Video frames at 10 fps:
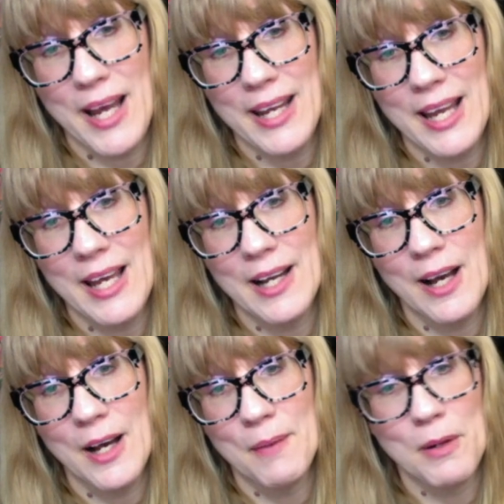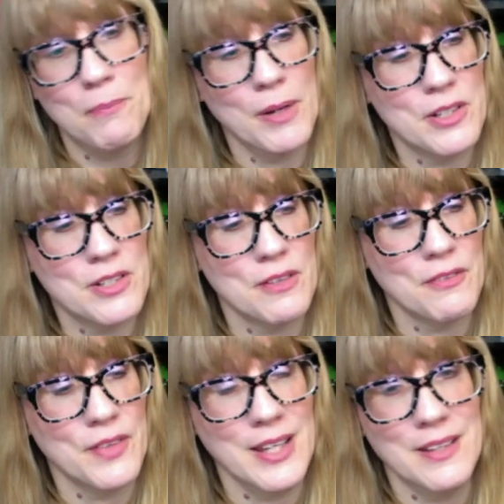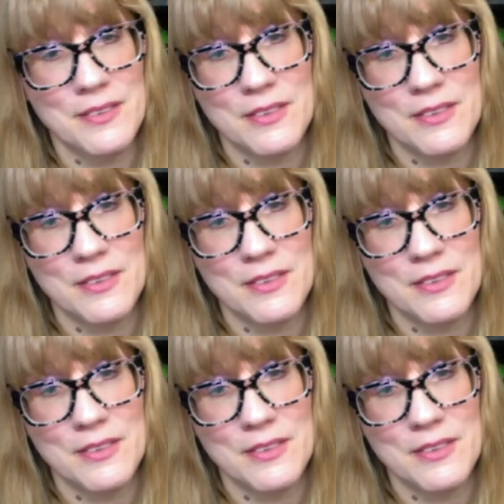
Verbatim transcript: I got a bunch of these.